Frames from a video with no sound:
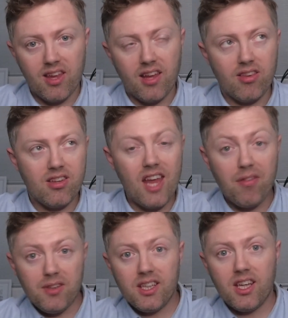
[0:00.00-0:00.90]
It's
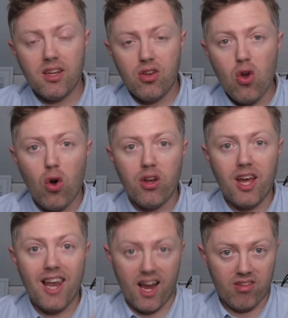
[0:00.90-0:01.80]
definitely not
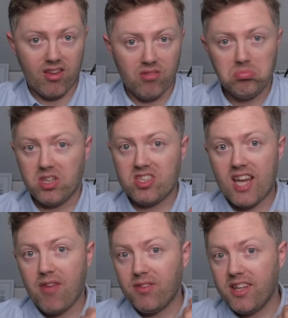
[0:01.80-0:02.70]
Alexa. It's
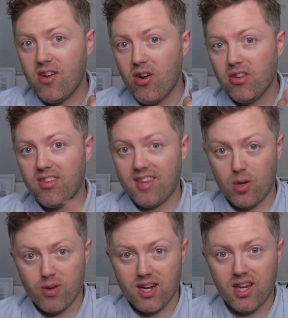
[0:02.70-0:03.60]
definitely not
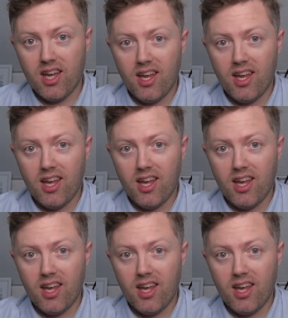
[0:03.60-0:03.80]
Siri.